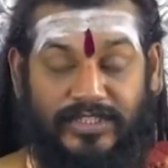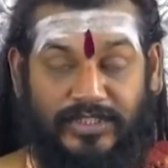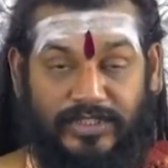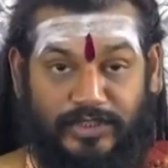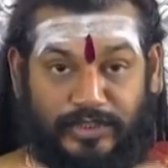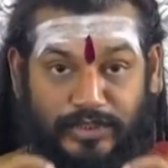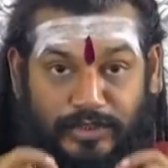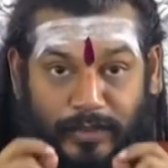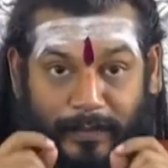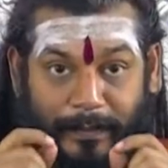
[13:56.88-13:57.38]

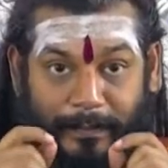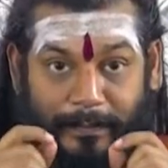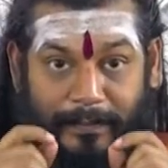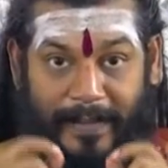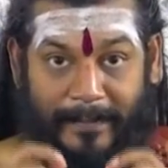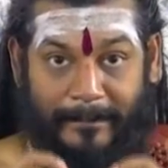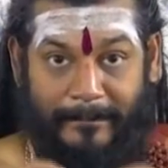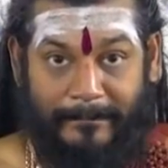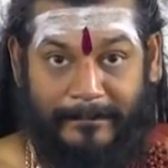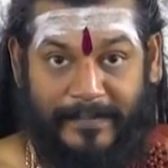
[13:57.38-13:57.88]
So
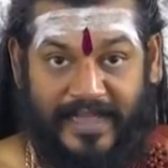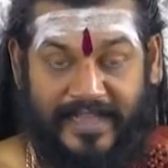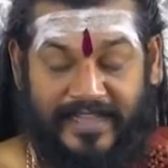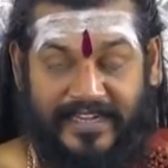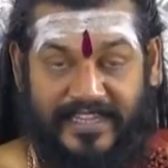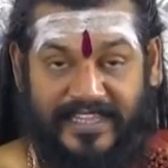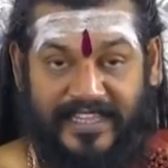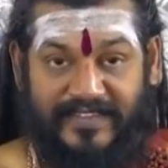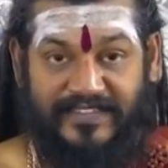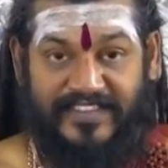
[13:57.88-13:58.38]

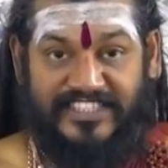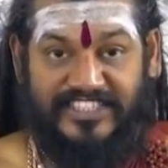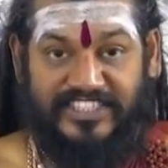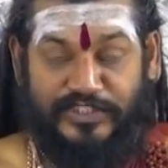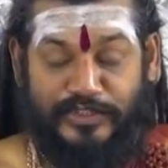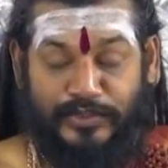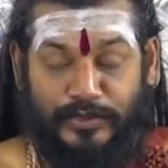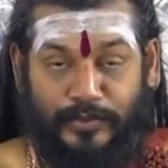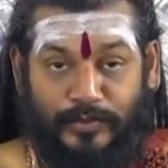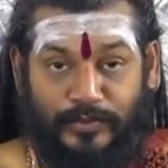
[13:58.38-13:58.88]
memory which
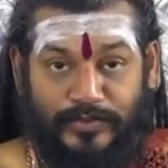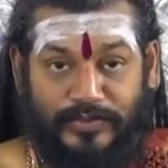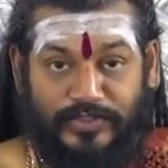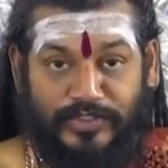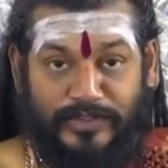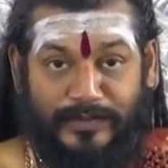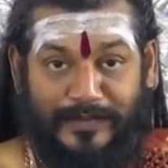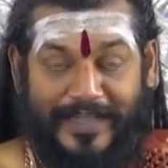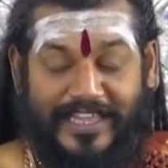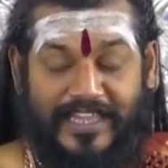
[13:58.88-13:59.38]
is
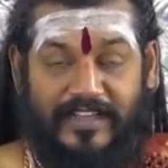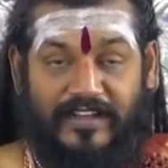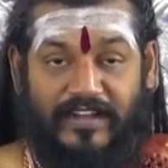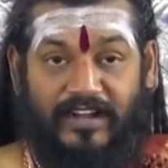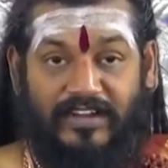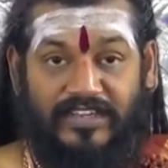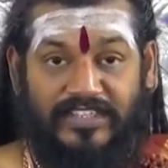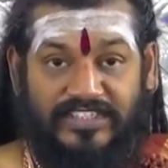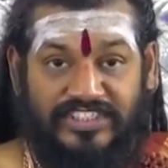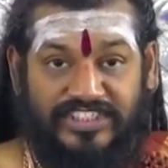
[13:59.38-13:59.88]
used by
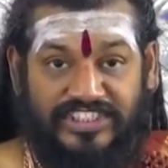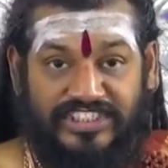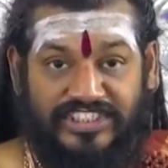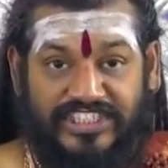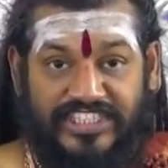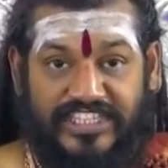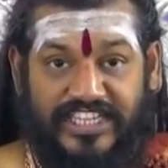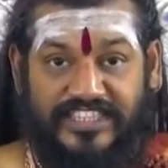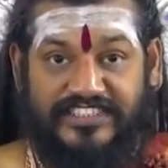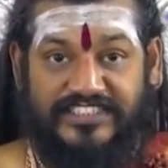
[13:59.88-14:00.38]

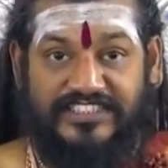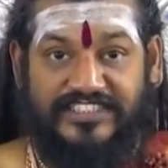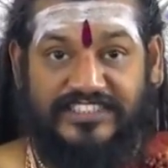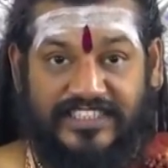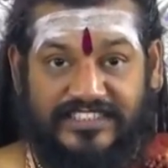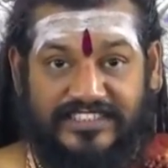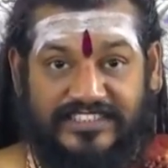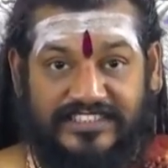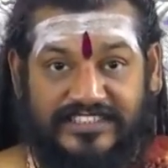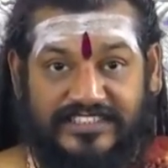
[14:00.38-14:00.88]

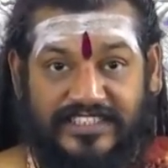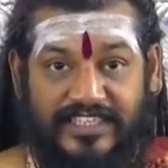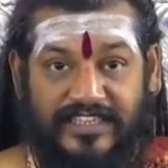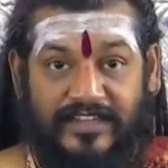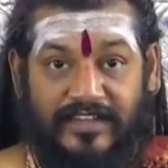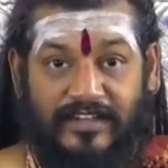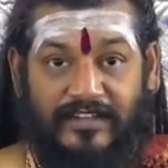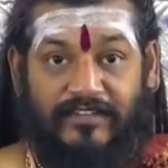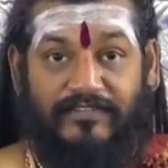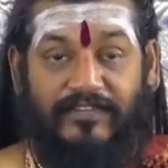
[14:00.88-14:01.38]
consciousness
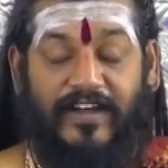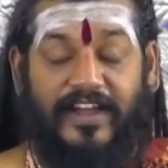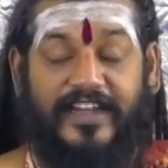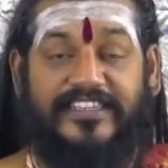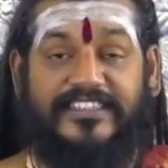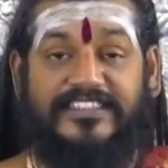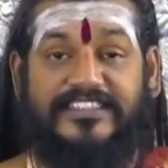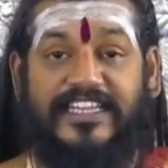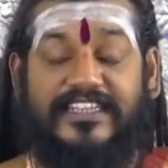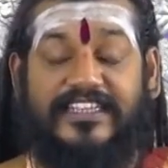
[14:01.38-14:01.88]
for its